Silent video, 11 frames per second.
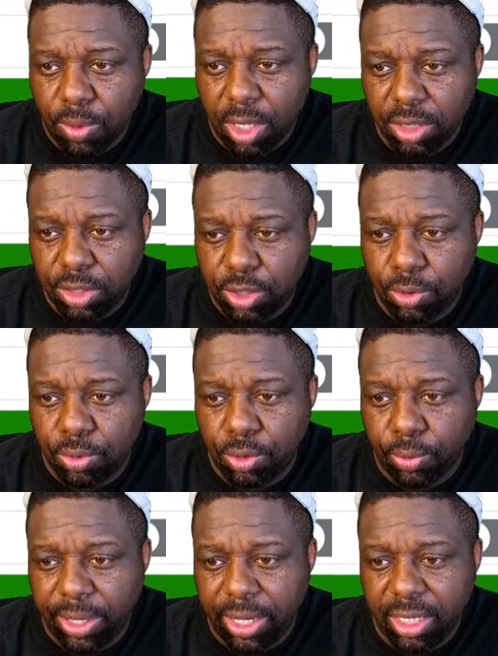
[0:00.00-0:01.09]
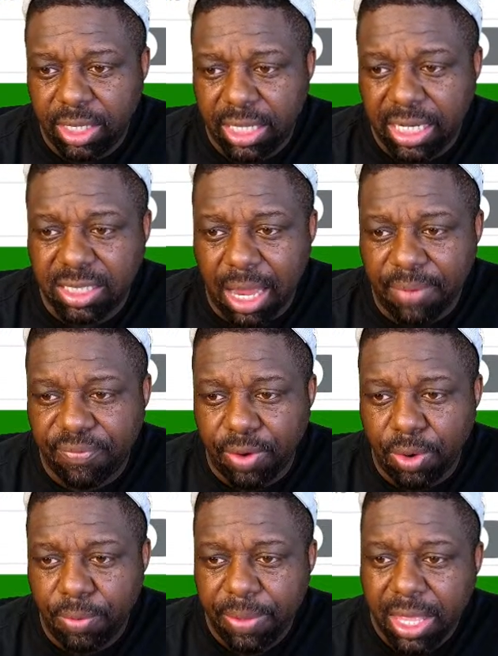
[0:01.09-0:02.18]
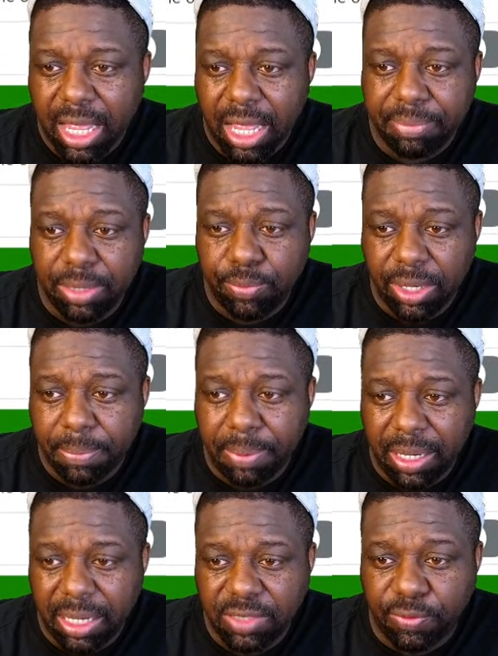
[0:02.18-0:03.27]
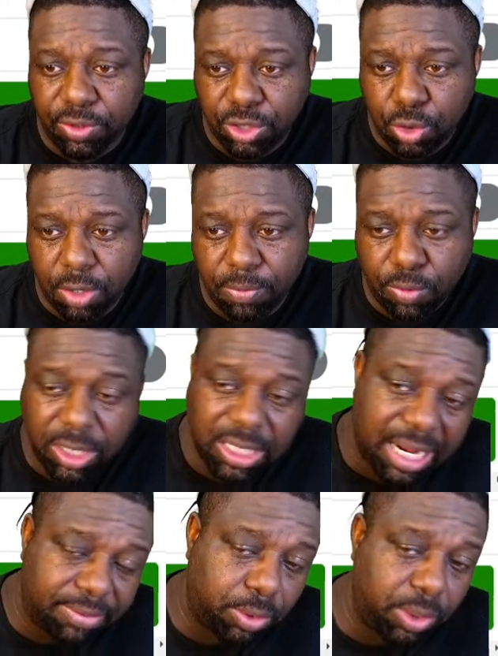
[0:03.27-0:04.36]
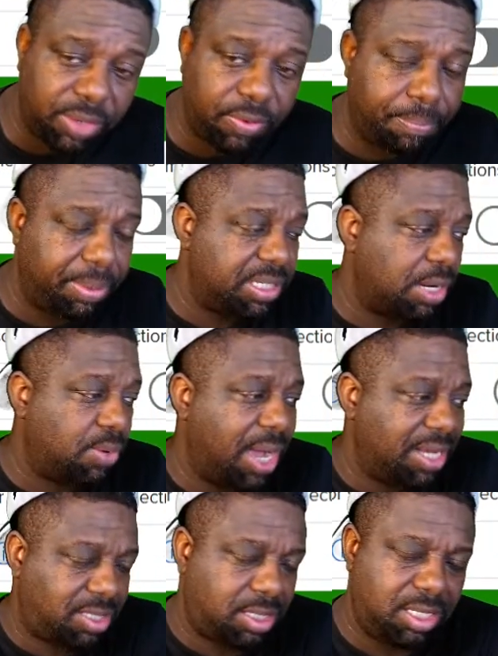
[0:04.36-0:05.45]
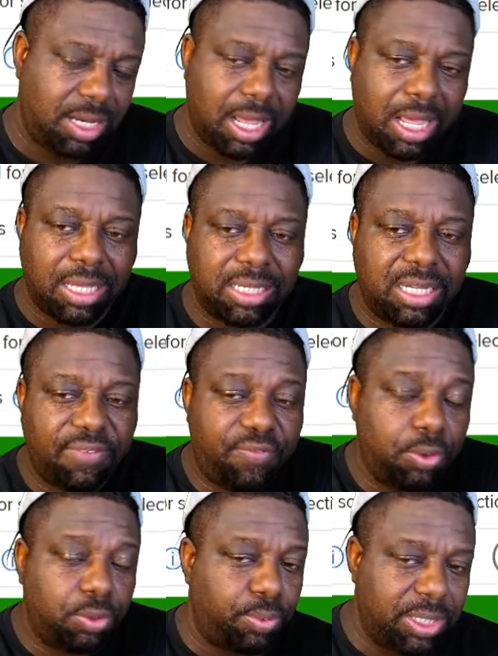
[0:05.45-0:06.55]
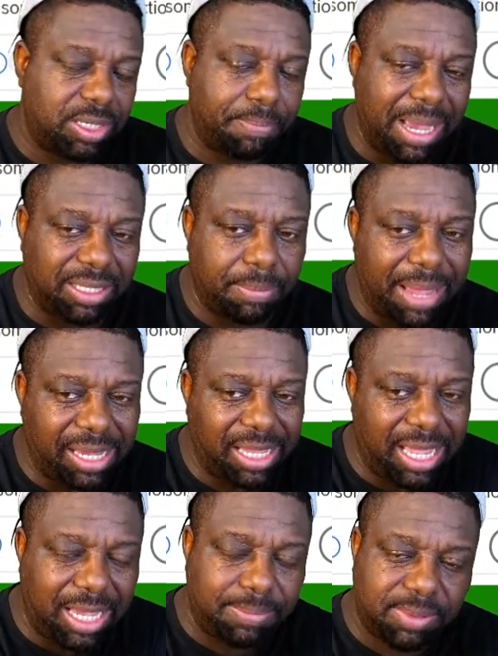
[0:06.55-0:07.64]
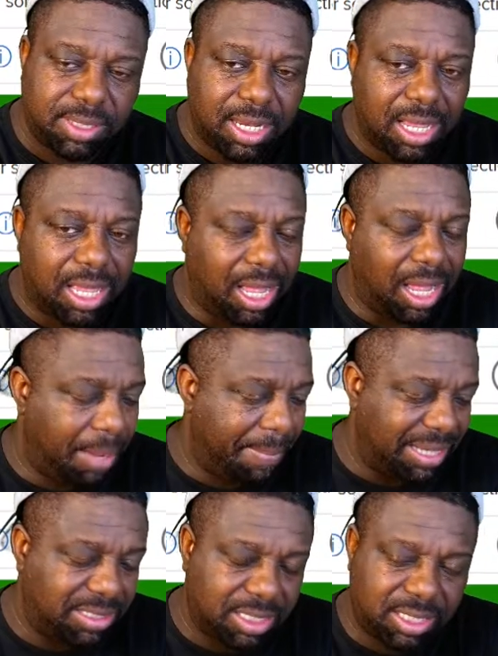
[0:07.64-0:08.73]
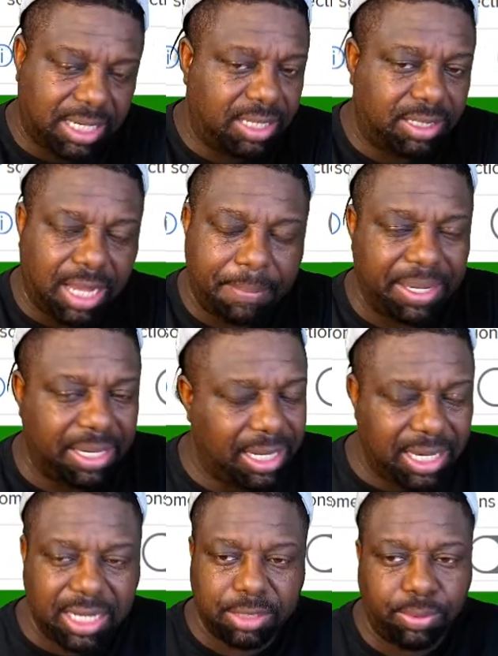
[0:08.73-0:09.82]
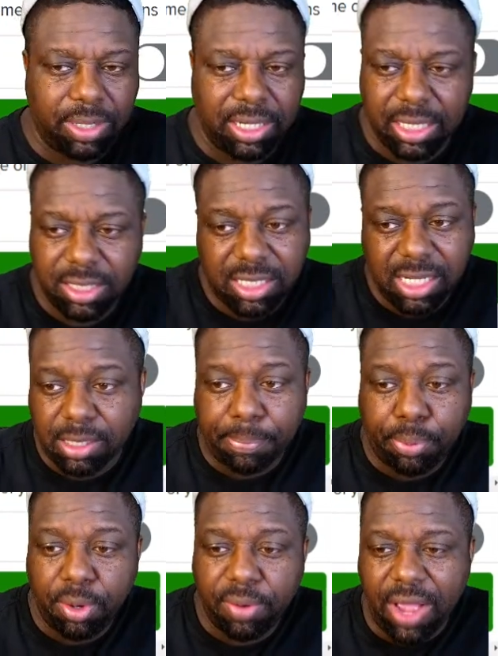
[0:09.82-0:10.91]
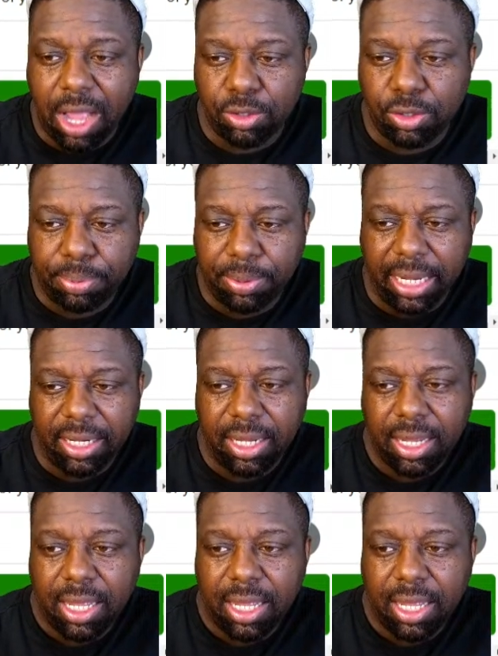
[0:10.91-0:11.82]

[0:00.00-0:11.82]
one, two, three. These top four, I'm getting ready to play this for sure. 1.5 threes for PJ Washington. He's hit four threes in back-to-back games. I just think, I mean, it is what it is. It's just a pure volume play.